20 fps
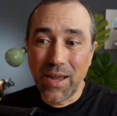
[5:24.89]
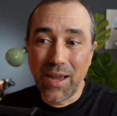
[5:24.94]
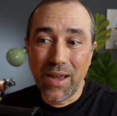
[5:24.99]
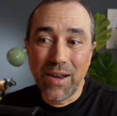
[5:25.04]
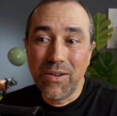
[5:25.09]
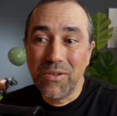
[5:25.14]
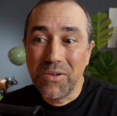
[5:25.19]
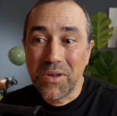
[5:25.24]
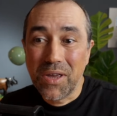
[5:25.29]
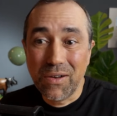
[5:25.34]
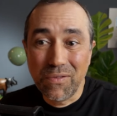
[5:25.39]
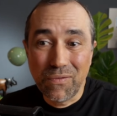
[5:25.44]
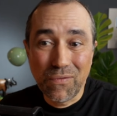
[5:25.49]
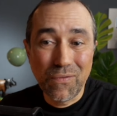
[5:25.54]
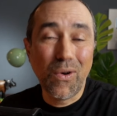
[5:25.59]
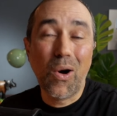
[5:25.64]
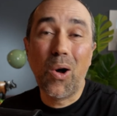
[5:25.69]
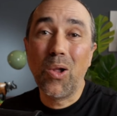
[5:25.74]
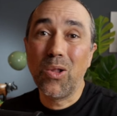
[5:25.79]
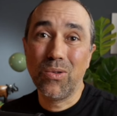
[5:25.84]
and you can
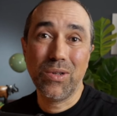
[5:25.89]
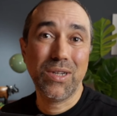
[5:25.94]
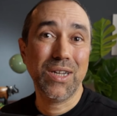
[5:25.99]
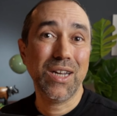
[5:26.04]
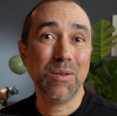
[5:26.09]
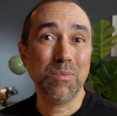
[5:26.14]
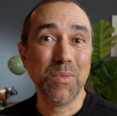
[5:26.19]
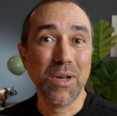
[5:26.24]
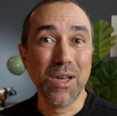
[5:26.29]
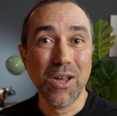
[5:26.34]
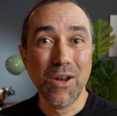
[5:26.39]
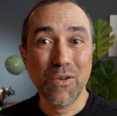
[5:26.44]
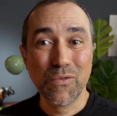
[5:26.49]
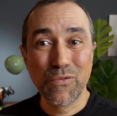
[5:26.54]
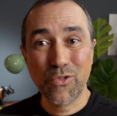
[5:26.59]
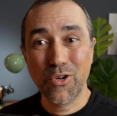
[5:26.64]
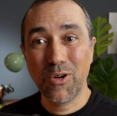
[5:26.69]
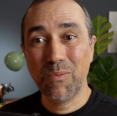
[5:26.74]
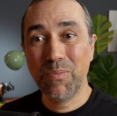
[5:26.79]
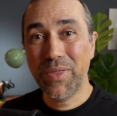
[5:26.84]
follow them
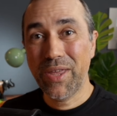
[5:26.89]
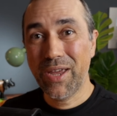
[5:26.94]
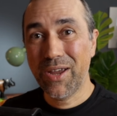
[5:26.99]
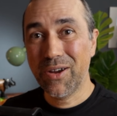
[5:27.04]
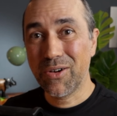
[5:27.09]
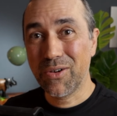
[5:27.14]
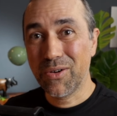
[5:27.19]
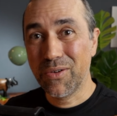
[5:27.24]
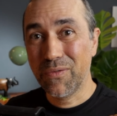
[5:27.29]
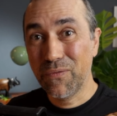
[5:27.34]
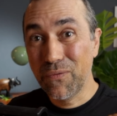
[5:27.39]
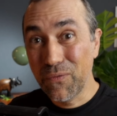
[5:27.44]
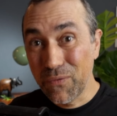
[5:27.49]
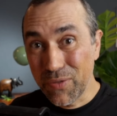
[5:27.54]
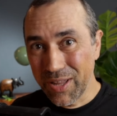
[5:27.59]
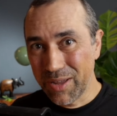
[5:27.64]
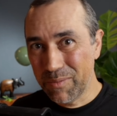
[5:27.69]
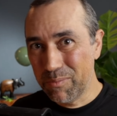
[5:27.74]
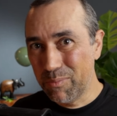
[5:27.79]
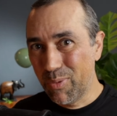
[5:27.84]
from their
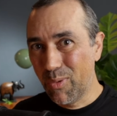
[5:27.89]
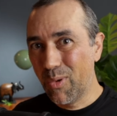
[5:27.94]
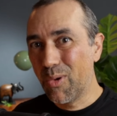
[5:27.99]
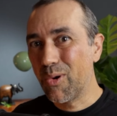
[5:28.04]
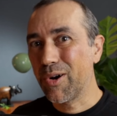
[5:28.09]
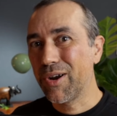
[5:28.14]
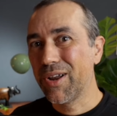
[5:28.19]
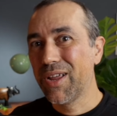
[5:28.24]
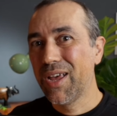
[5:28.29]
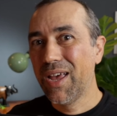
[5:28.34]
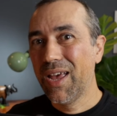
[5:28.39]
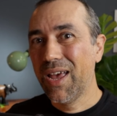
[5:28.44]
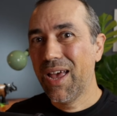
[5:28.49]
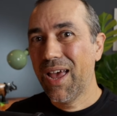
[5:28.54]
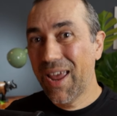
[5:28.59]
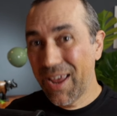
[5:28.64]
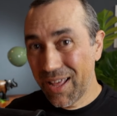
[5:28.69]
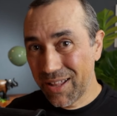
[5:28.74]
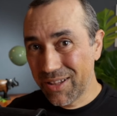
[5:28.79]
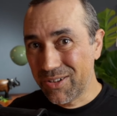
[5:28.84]
Flipboard
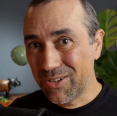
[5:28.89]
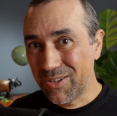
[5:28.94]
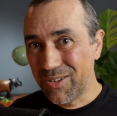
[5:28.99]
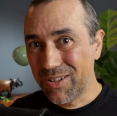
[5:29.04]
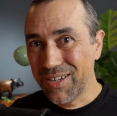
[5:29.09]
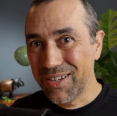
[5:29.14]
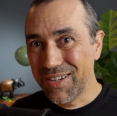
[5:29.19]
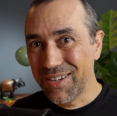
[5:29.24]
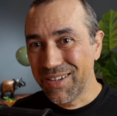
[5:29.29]
handle